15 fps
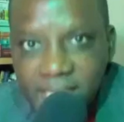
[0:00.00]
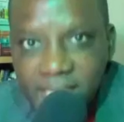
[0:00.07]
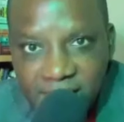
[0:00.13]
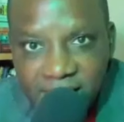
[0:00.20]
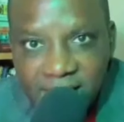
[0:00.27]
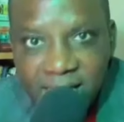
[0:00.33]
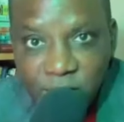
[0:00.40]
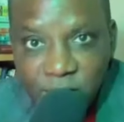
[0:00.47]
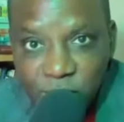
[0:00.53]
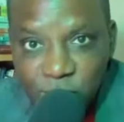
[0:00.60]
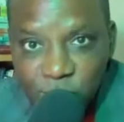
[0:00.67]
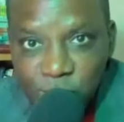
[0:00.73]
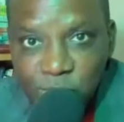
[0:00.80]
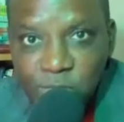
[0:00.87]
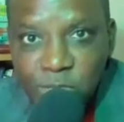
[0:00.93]
This is how to
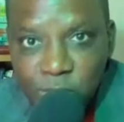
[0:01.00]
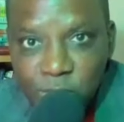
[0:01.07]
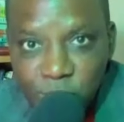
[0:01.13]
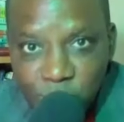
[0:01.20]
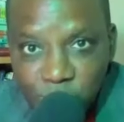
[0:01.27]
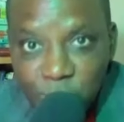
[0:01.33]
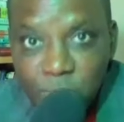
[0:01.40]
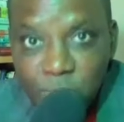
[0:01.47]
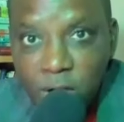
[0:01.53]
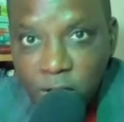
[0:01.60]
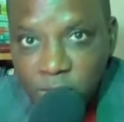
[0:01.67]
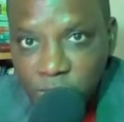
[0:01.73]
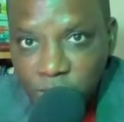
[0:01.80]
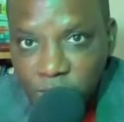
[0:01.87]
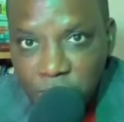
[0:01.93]
use YouTube
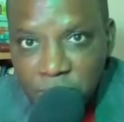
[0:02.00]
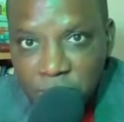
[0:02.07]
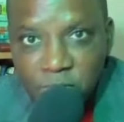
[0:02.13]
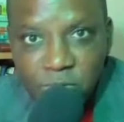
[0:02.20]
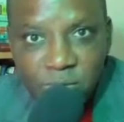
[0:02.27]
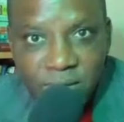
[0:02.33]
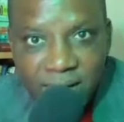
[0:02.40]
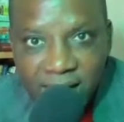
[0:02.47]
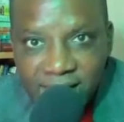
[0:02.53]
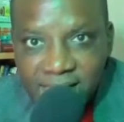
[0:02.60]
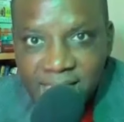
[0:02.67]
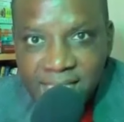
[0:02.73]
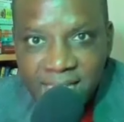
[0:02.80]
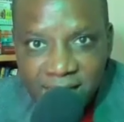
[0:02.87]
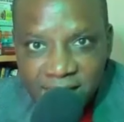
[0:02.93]
auto-dubbing to get
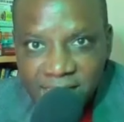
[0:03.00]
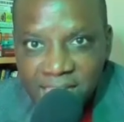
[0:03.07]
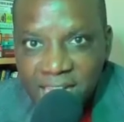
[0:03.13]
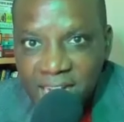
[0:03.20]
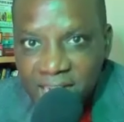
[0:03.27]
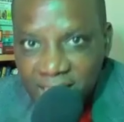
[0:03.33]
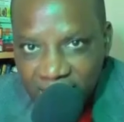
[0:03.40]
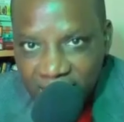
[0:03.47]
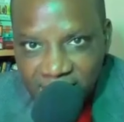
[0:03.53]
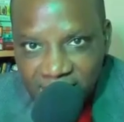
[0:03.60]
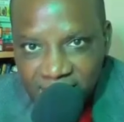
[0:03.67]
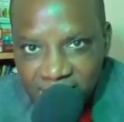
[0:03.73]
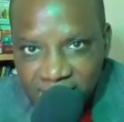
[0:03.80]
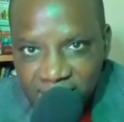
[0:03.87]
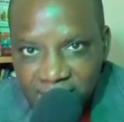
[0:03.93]
international
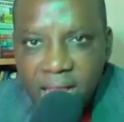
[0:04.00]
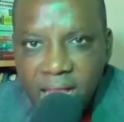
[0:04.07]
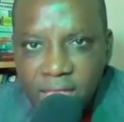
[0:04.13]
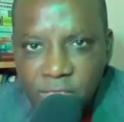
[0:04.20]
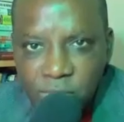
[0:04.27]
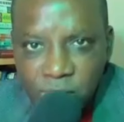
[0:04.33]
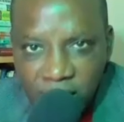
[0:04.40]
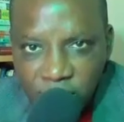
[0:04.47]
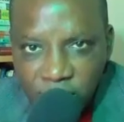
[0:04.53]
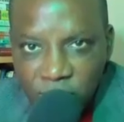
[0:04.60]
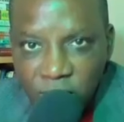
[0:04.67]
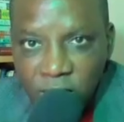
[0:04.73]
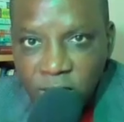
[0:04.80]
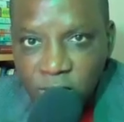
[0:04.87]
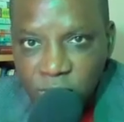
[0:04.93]
clients. As soon as you
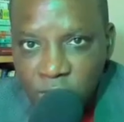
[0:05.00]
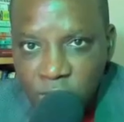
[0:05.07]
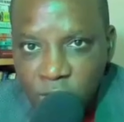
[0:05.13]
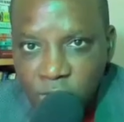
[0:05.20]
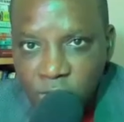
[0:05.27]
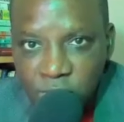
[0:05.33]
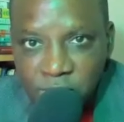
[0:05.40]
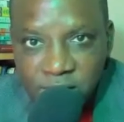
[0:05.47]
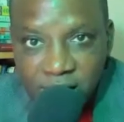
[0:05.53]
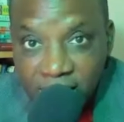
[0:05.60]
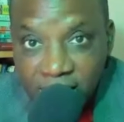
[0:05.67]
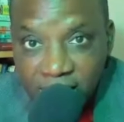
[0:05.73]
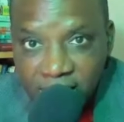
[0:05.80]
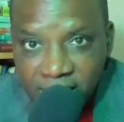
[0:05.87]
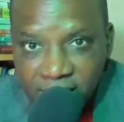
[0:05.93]
log into your YouTube
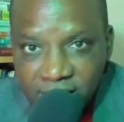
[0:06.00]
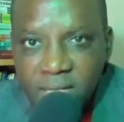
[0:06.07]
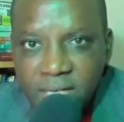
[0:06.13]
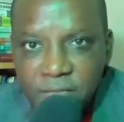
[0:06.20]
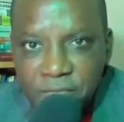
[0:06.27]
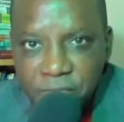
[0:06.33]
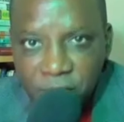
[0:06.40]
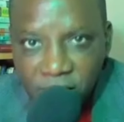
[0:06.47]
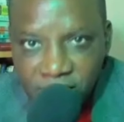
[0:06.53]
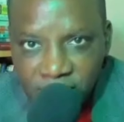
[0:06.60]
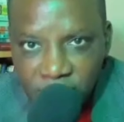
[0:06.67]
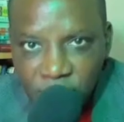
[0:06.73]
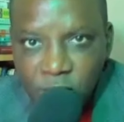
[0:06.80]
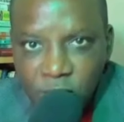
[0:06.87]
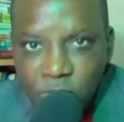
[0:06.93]
channel, the first thing you
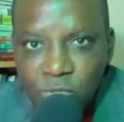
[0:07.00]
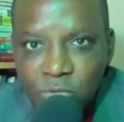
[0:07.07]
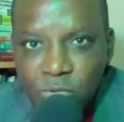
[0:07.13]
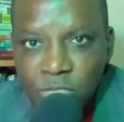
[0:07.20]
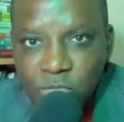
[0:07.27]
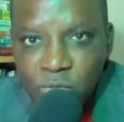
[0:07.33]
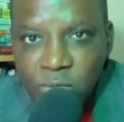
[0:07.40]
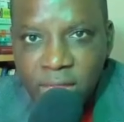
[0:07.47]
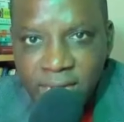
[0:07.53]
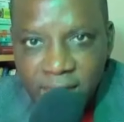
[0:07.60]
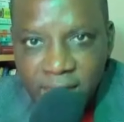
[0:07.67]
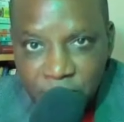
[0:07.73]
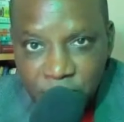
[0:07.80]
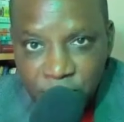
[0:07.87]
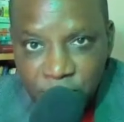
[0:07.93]
need to do is to
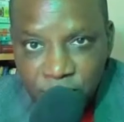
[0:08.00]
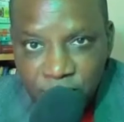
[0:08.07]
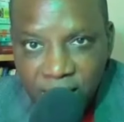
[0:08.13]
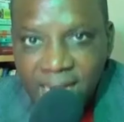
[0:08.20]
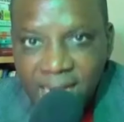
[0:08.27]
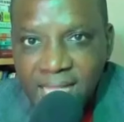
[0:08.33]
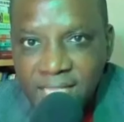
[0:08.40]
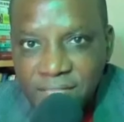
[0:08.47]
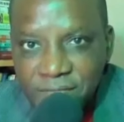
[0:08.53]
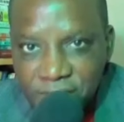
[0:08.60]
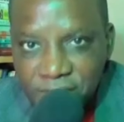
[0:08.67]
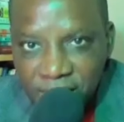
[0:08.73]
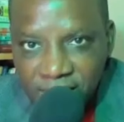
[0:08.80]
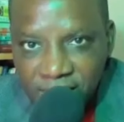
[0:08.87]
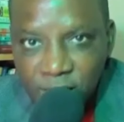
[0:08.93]
enable and
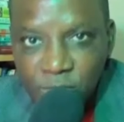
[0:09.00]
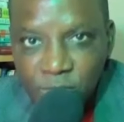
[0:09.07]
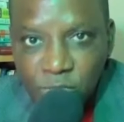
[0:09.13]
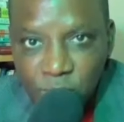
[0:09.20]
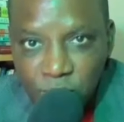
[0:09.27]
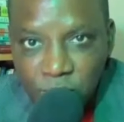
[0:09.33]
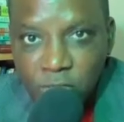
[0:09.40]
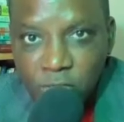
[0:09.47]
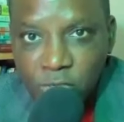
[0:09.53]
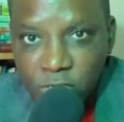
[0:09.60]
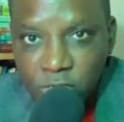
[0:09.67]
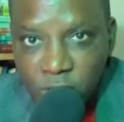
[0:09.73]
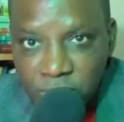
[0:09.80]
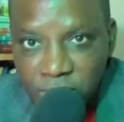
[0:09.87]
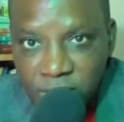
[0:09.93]
activate YouTube
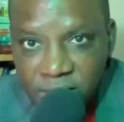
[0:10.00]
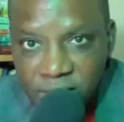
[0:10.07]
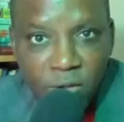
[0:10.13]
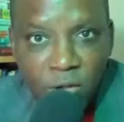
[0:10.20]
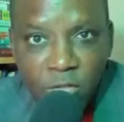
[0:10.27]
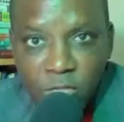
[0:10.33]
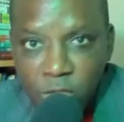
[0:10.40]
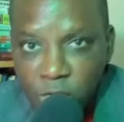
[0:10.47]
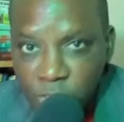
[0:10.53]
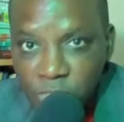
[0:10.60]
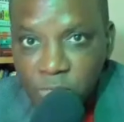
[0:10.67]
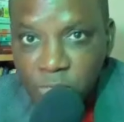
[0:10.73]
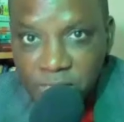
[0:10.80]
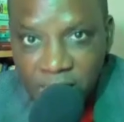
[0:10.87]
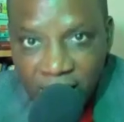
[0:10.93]
auto-dubbing on your
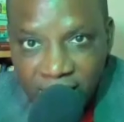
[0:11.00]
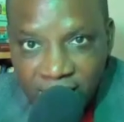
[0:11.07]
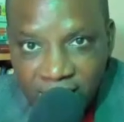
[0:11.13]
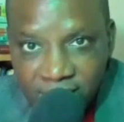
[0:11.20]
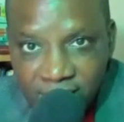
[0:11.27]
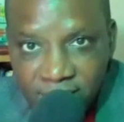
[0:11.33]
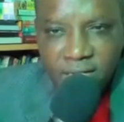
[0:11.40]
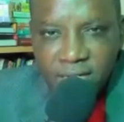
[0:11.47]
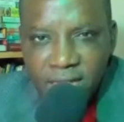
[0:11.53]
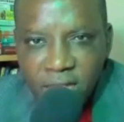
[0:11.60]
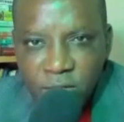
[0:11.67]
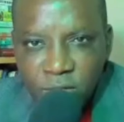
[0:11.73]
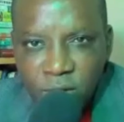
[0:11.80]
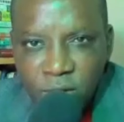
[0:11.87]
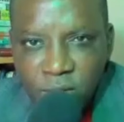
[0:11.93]
YouTube channel. Then you
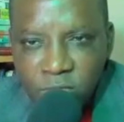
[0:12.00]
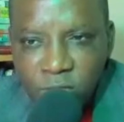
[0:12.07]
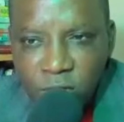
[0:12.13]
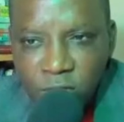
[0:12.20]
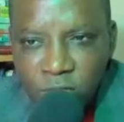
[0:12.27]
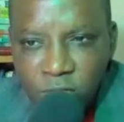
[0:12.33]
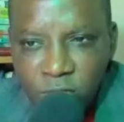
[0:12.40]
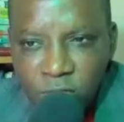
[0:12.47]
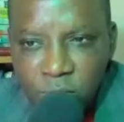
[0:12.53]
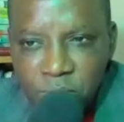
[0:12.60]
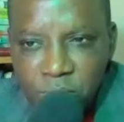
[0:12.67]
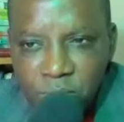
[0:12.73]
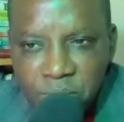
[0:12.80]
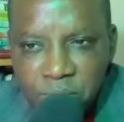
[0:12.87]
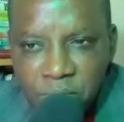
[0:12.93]
come to your YouTube
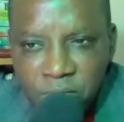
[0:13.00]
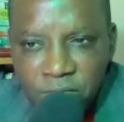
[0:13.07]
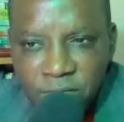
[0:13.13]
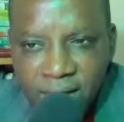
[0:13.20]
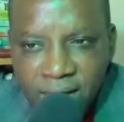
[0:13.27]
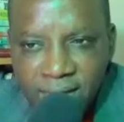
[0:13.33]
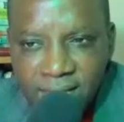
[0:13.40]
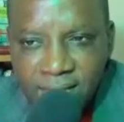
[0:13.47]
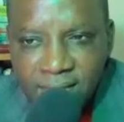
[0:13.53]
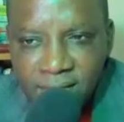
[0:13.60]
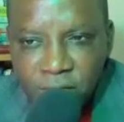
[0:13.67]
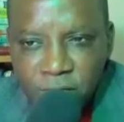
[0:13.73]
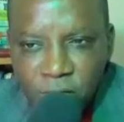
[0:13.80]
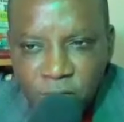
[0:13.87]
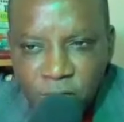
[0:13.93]
profile
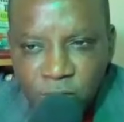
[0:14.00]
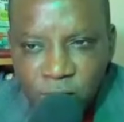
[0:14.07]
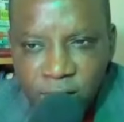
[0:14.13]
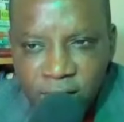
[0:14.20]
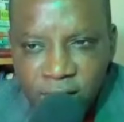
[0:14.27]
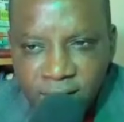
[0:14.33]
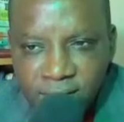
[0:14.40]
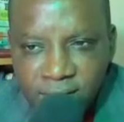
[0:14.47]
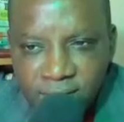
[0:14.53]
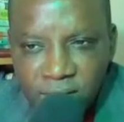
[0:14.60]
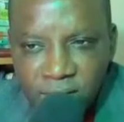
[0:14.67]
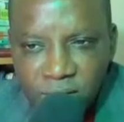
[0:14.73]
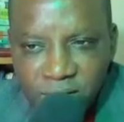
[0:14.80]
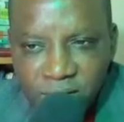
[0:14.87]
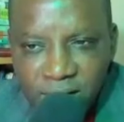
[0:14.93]
photo here,
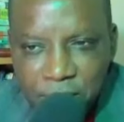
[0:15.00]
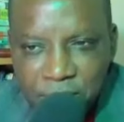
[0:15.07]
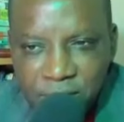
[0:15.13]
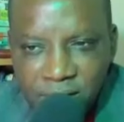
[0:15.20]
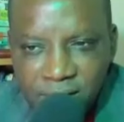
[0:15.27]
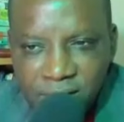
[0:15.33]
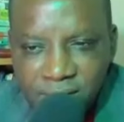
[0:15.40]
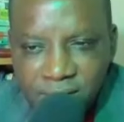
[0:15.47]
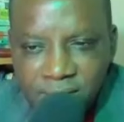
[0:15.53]
you tap it,